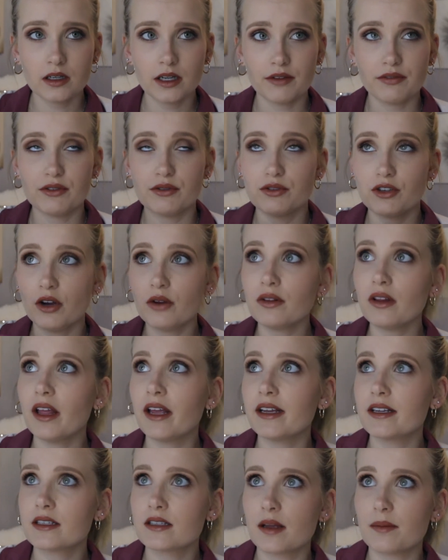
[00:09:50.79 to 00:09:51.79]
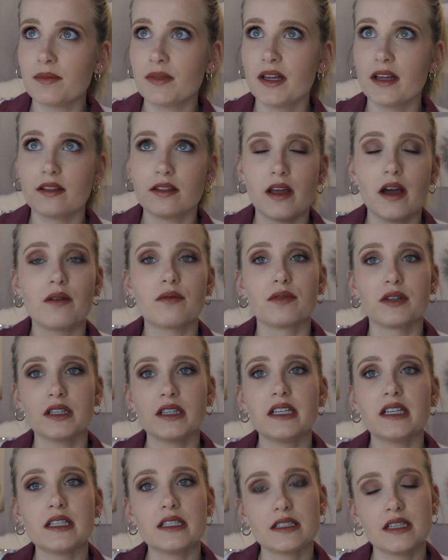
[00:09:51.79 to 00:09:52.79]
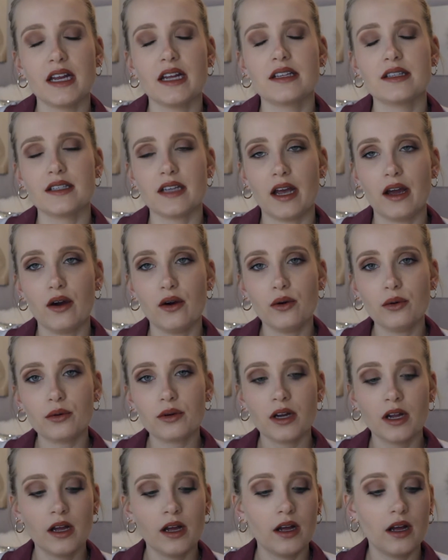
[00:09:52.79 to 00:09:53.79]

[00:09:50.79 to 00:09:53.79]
if you don't like something that really stands out,